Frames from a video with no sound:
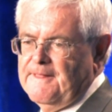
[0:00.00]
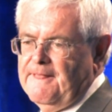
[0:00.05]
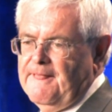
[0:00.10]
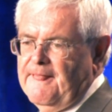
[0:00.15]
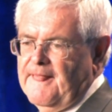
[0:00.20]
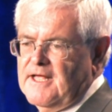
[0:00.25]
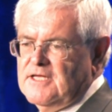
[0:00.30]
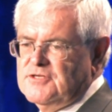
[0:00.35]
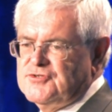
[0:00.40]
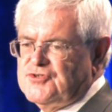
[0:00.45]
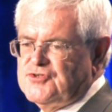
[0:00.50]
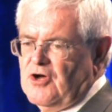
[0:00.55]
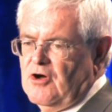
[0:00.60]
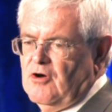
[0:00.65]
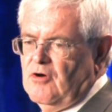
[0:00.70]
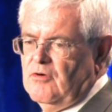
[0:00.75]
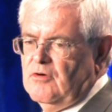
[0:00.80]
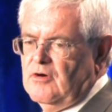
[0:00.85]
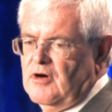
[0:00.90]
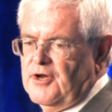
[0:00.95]
And
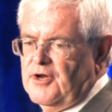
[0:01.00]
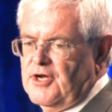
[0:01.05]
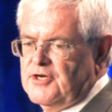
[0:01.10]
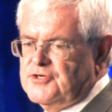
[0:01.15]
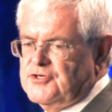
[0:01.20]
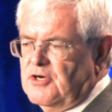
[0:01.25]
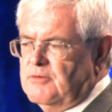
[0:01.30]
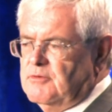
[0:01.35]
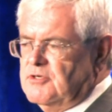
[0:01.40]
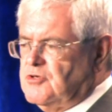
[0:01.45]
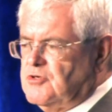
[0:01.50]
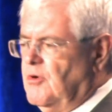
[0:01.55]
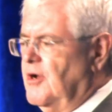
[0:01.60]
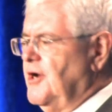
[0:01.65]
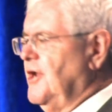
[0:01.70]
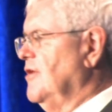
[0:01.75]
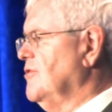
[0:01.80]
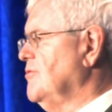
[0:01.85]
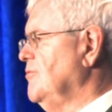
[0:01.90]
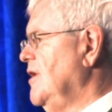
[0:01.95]
so on October
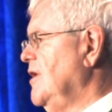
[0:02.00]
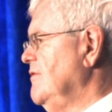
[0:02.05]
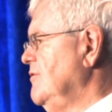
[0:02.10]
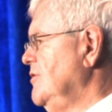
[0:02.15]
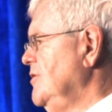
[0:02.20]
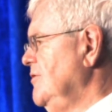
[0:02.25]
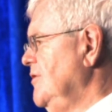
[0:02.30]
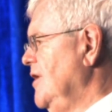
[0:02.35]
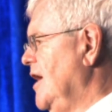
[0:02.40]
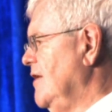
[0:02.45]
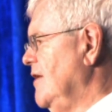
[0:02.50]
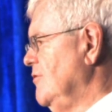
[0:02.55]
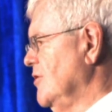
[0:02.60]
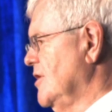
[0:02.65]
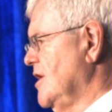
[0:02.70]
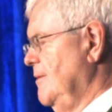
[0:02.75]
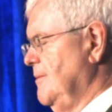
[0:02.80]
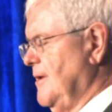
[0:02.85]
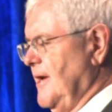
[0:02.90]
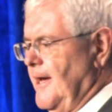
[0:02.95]
20th, we have a new novel
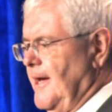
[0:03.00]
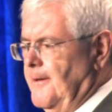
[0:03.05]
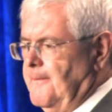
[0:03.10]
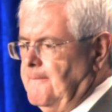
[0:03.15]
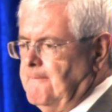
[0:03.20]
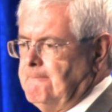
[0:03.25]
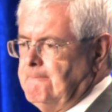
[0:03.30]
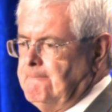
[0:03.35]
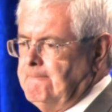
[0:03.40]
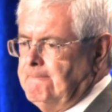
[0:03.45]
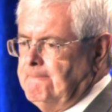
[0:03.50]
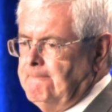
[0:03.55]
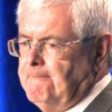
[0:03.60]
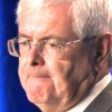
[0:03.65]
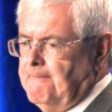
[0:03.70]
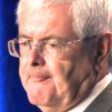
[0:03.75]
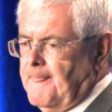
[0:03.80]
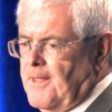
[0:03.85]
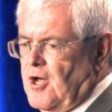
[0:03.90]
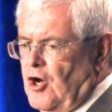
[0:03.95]
coming out
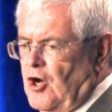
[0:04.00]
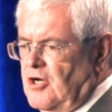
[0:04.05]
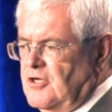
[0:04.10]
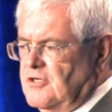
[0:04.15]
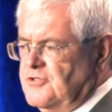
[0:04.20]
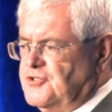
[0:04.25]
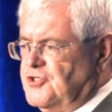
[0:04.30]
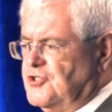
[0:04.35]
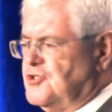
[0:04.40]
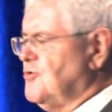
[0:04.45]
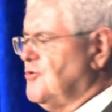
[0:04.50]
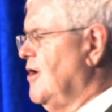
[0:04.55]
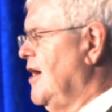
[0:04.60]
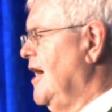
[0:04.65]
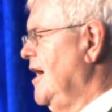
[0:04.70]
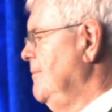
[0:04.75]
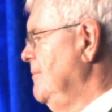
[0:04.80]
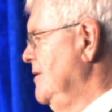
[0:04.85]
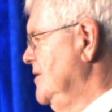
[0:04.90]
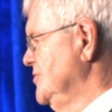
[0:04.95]
called To
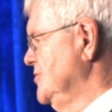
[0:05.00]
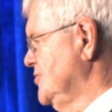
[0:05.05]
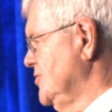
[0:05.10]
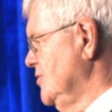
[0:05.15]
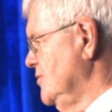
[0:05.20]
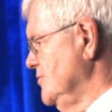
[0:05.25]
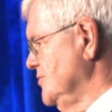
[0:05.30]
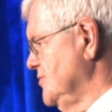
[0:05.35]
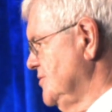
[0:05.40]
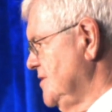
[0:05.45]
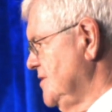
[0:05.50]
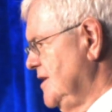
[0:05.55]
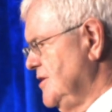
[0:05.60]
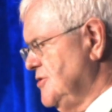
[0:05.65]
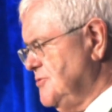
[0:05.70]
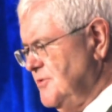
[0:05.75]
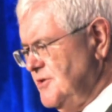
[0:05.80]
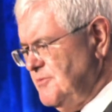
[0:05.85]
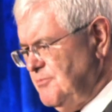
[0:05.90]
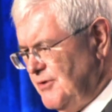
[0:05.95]
Try Men's Souls. And I
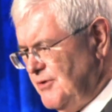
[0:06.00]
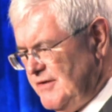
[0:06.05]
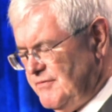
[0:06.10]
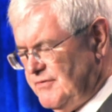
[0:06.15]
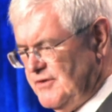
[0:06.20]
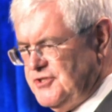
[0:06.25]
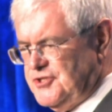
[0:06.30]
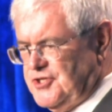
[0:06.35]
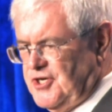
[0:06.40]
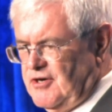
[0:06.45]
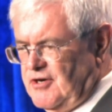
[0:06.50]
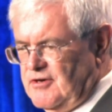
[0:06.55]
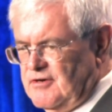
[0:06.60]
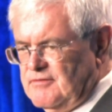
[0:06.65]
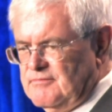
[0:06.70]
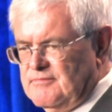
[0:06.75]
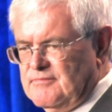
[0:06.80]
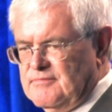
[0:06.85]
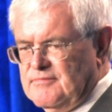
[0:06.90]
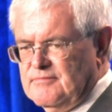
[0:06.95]
just want to briefly share
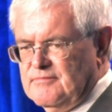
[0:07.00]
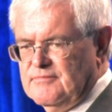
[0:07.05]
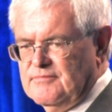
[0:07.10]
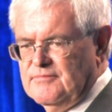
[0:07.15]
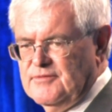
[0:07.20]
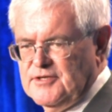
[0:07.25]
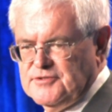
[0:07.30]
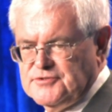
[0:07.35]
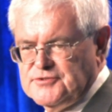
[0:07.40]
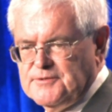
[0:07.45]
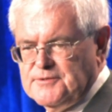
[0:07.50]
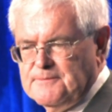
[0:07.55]
this.